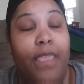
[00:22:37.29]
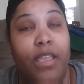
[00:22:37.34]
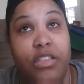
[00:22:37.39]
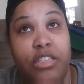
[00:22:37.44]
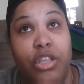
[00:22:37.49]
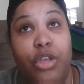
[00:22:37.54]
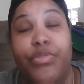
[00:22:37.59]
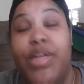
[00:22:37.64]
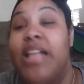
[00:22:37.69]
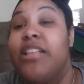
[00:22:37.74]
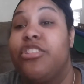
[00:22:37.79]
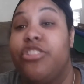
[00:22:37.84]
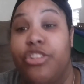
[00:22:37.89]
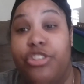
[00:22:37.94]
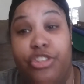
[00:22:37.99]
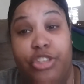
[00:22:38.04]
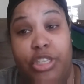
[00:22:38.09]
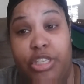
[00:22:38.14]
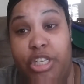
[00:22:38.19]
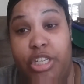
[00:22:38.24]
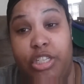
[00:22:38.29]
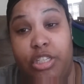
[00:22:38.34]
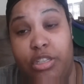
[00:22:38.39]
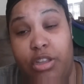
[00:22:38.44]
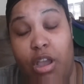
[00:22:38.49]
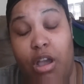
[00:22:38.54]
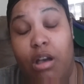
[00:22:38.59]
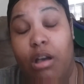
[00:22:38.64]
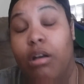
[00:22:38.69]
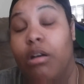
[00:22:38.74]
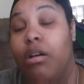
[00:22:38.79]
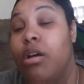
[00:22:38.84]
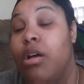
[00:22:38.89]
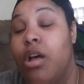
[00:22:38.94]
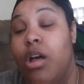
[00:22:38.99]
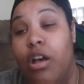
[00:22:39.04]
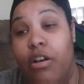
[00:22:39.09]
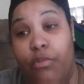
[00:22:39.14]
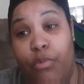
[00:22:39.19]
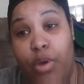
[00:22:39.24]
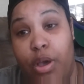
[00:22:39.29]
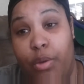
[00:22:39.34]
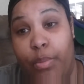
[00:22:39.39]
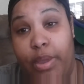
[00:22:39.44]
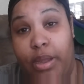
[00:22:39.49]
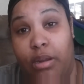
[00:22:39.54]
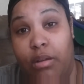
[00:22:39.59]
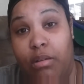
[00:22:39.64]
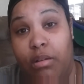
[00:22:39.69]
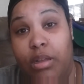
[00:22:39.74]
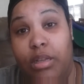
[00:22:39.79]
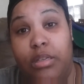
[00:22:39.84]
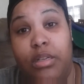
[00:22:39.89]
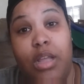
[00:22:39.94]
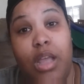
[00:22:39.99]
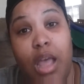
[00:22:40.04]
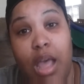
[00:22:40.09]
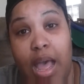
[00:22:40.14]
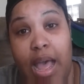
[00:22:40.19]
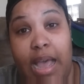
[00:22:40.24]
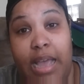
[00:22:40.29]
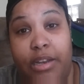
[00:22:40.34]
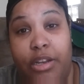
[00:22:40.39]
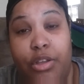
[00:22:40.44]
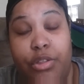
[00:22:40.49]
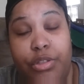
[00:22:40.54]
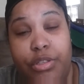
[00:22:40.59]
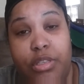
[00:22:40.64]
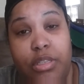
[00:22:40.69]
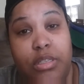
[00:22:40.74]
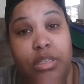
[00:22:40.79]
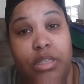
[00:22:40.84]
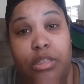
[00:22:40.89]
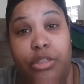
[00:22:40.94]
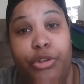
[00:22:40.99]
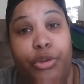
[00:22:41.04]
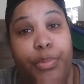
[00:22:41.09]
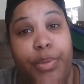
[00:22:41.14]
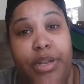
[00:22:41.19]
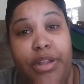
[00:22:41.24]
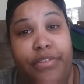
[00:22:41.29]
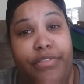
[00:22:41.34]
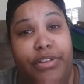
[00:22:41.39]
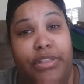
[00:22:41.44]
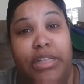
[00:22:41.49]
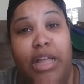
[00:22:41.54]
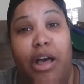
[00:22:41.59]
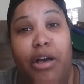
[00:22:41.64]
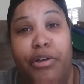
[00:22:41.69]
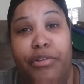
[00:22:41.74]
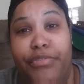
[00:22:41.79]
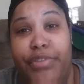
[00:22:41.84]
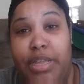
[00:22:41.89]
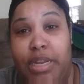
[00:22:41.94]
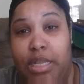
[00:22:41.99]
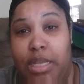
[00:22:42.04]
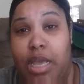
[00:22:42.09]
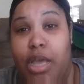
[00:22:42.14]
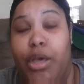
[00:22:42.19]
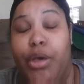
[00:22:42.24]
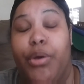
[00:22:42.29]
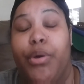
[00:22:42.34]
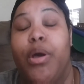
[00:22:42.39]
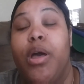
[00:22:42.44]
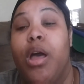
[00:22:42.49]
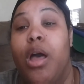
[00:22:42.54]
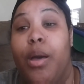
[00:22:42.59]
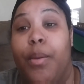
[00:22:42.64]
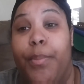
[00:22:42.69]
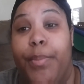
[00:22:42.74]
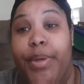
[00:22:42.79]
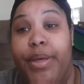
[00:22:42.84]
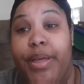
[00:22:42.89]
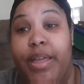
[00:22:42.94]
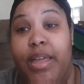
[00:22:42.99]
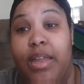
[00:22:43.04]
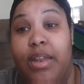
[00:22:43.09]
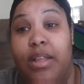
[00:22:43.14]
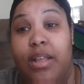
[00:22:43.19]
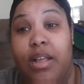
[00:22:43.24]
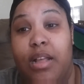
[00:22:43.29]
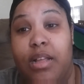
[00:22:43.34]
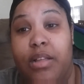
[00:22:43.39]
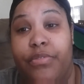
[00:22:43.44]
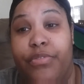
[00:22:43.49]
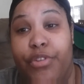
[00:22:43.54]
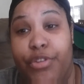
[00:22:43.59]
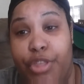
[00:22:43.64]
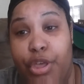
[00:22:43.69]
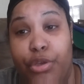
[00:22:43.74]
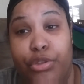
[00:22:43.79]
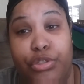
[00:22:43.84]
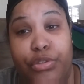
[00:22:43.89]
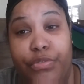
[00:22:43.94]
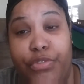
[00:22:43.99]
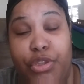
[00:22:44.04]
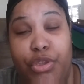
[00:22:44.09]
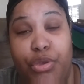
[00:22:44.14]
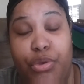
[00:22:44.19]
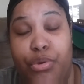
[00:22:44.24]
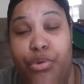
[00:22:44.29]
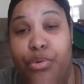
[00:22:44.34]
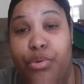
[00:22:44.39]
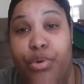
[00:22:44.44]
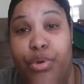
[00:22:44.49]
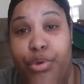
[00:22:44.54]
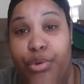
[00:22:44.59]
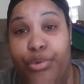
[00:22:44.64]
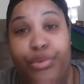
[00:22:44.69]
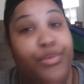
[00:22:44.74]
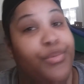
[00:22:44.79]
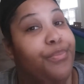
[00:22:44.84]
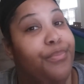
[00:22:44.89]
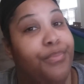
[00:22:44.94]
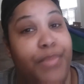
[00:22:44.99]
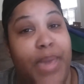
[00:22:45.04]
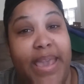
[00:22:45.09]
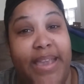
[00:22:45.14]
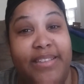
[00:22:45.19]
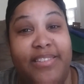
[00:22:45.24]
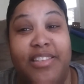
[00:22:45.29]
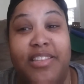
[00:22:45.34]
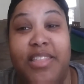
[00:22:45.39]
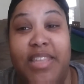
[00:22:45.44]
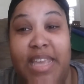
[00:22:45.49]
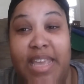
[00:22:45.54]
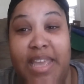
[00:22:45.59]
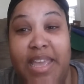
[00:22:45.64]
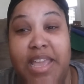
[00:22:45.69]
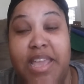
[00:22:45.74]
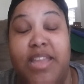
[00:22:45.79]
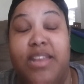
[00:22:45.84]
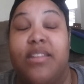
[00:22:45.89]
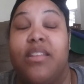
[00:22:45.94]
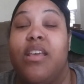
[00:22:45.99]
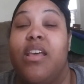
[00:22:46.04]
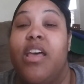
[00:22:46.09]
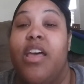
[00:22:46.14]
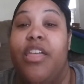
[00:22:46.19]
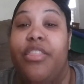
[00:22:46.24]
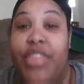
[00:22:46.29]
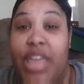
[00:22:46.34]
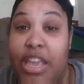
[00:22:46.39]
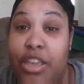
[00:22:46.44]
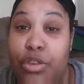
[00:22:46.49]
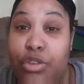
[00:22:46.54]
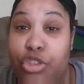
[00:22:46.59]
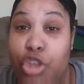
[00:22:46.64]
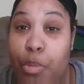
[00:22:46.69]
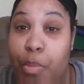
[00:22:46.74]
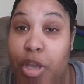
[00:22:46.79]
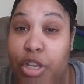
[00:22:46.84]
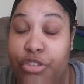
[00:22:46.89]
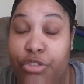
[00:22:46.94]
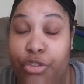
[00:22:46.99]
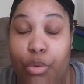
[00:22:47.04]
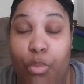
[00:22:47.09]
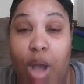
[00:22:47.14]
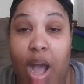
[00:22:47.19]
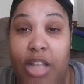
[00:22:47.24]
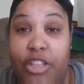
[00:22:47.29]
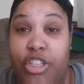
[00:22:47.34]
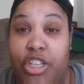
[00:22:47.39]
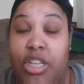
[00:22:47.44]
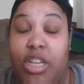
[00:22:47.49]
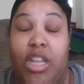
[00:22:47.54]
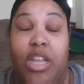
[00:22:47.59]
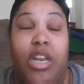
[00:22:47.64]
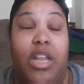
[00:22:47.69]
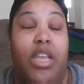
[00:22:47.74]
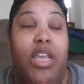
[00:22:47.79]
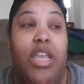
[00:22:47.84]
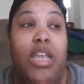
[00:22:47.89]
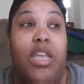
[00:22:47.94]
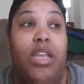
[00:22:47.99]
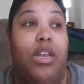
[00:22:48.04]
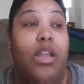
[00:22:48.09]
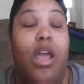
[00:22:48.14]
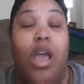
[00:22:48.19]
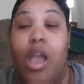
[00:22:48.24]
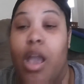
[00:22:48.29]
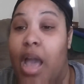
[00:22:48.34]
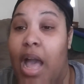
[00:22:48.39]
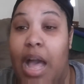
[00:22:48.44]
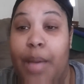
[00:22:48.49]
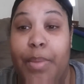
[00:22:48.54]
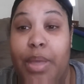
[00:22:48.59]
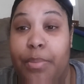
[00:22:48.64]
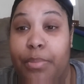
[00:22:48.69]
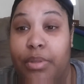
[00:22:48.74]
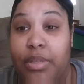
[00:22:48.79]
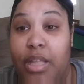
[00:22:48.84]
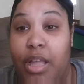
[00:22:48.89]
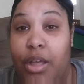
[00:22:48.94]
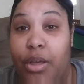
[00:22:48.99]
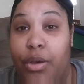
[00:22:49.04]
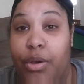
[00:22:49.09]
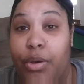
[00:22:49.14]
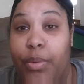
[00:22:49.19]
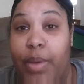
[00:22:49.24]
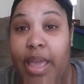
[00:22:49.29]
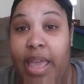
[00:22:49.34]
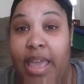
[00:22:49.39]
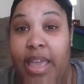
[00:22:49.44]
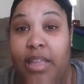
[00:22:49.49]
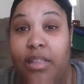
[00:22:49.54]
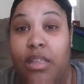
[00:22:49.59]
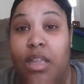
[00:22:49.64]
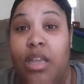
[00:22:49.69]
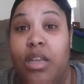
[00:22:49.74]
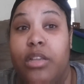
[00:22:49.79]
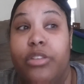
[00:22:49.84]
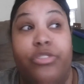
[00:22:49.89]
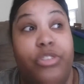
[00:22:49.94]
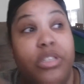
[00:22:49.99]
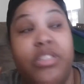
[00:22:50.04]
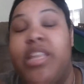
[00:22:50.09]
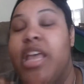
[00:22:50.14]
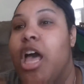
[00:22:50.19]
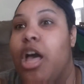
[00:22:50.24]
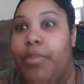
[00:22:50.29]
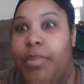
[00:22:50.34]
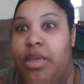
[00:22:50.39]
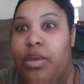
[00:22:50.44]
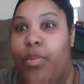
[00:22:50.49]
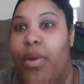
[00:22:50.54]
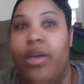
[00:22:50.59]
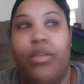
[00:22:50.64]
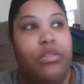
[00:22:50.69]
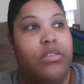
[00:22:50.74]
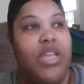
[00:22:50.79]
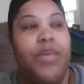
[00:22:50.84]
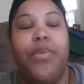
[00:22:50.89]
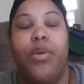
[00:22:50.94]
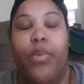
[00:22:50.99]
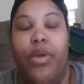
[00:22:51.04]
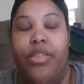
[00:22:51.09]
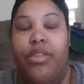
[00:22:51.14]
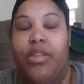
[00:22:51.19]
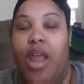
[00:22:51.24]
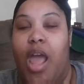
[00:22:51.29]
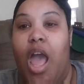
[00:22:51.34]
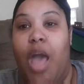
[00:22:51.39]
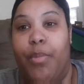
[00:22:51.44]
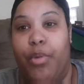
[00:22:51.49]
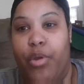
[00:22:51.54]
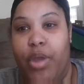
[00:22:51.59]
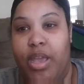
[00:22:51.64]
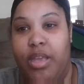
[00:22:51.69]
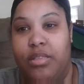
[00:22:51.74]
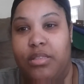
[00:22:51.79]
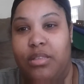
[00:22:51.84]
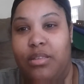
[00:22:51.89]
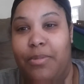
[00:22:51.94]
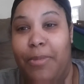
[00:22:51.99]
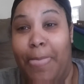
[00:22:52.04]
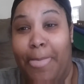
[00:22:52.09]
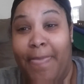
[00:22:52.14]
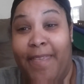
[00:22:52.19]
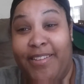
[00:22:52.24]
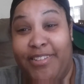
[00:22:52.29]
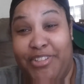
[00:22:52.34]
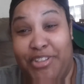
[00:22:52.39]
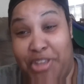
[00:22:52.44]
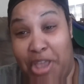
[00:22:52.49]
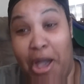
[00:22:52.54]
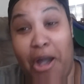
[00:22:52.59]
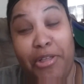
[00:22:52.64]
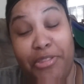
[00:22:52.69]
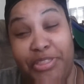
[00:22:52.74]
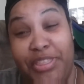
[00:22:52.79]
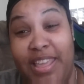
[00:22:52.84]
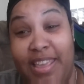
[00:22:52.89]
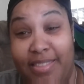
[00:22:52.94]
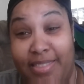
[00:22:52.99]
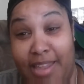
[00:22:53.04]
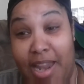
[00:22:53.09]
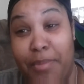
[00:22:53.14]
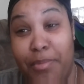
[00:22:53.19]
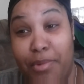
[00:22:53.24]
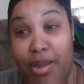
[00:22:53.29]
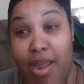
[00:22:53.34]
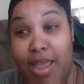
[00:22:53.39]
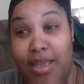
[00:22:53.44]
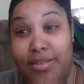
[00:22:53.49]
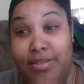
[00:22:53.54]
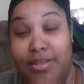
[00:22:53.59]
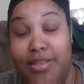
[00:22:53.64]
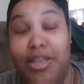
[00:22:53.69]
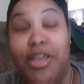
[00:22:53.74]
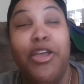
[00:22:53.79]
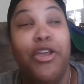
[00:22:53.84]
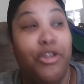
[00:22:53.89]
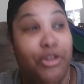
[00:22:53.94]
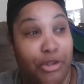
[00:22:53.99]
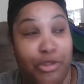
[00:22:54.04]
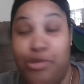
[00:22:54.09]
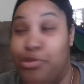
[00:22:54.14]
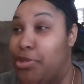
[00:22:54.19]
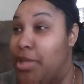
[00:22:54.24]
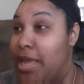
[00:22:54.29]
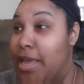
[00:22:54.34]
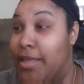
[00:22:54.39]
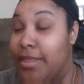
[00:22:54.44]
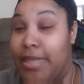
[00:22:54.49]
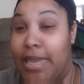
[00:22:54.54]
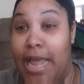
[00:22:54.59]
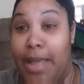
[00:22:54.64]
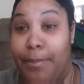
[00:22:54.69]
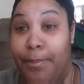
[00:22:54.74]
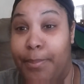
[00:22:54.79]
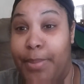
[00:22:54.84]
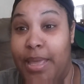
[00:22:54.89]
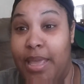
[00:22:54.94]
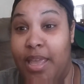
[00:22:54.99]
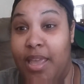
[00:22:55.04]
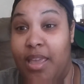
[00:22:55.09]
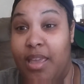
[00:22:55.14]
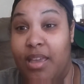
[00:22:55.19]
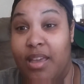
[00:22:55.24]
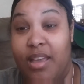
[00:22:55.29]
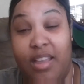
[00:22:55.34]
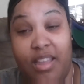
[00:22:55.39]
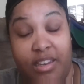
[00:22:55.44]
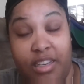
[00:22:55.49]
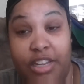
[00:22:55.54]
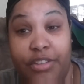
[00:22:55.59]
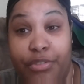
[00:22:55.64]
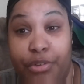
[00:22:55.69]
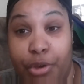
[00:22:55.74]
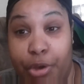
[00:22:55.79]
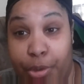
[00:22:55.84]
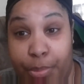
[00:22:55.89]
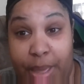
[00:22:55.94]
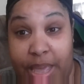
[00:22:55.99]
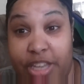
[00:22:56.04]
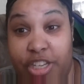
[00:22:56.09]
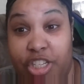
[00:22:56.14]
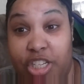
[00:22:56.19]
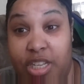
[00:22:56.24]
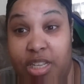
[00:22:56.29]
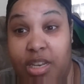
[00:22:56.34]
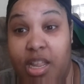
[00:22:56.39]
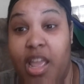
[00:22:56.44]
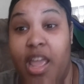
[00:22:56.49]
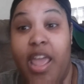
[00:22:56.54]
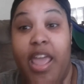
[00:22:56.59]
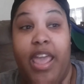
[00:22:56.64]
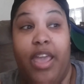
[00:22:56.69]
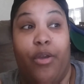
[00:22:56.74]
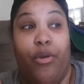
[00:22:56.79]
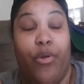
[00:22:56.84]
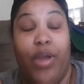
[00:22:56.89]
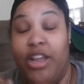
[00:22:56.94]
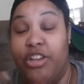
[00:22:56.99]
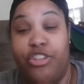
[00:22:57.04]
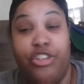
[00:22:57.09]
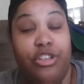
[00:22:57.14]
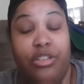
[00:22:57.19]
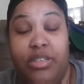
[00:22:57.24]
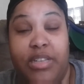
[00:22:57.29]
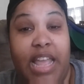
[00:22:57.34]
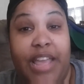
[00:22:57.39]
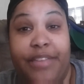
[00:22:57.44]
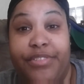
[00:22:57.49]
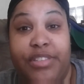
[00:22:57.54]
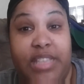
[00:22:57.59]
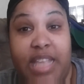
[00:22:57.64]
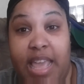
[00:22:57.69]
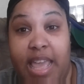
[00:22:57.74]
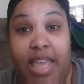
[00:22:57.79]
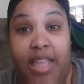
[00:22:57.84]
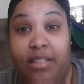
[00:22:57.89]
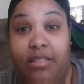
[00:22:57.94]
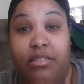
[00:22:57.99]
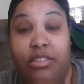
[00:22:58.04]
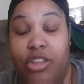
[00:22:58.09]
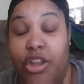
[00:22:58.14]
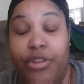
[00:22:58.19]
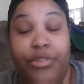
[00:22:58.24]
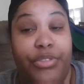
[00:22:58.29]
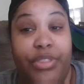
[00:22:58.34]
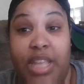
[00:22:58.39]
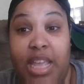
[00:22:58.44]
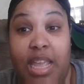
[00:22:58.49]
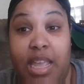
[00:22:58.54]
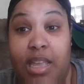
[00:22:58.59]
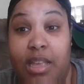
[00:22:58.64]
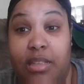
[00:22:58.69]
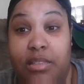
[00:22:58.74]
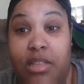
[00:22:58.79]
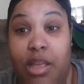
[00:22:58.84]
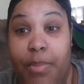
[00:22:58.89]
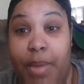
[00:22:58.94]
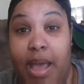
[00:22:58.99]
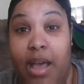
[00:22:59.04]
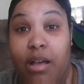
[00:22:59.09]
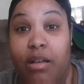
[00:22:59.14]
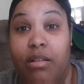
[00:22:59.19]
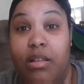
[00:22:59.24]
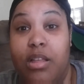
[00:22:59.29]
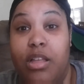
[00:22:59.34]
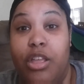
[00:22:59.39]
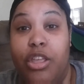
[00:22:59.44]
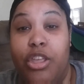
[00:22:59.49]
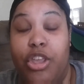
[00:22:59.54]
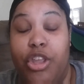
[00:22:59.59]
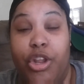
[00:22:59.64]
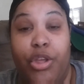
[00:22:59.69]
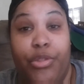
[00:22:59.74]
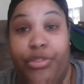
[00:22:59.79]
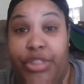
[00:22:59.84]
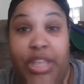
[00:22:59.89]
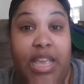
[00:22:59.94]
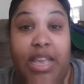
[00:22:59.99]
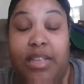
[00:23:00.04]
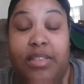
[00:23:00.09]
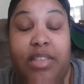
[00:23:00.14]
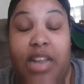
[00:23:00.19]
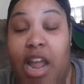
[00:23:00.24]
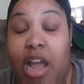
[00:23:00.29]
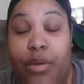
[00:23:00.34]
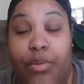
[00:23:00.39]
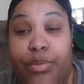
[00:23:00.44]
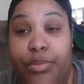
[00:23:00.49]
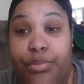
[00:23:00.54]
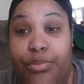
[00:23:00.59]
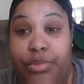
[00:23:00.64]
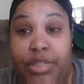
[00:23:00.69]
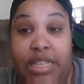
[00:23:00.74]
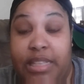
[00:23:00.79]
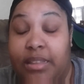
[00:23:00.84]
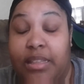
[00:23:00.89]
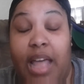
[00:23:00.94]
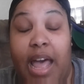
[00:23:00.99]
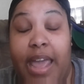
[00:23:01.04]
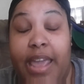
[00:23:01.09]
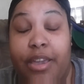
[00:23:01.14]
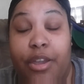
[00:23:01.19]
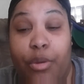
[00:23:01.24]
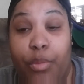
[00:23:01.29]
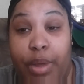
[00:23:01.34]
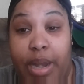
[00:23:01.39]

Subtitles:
So that's just y'all of what went on. I know this is a little bit of a long video, but for those of you who make it to the end, thank you so much for watching. And again, comment below and just tell me whether or not I'm crazy. Do y'all think that I'm crazy? Do you think that I'm being a difficult patient, or I shouldn't have said certain things about, you know, things that I didn't like or